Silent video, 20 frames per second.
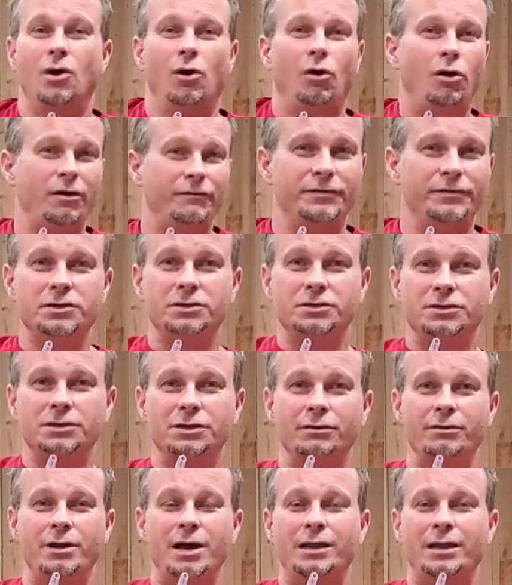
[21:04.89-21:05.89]
Or just
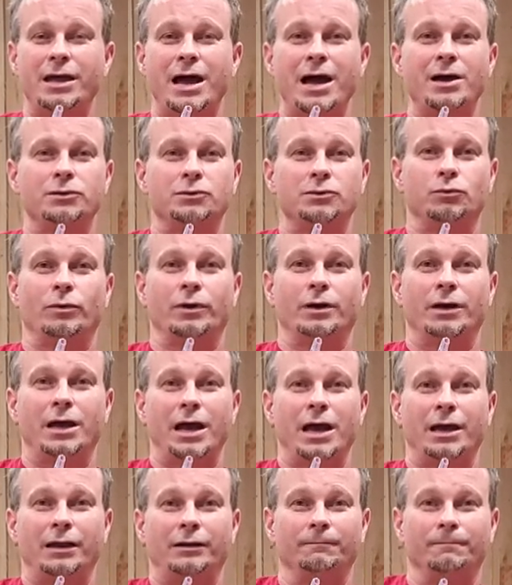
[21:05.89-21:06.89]
sitting around the house one
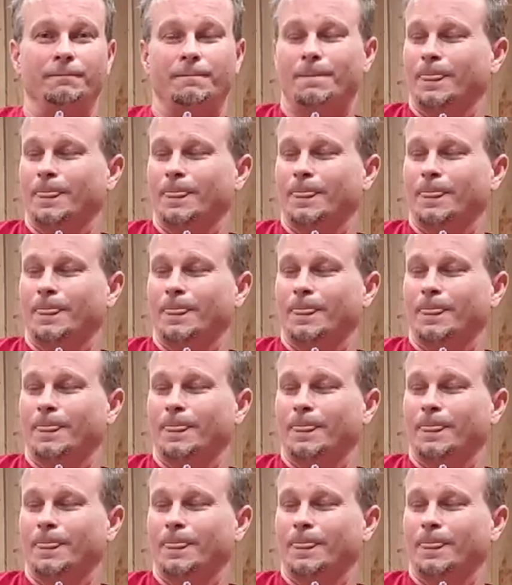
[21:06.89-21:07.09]
night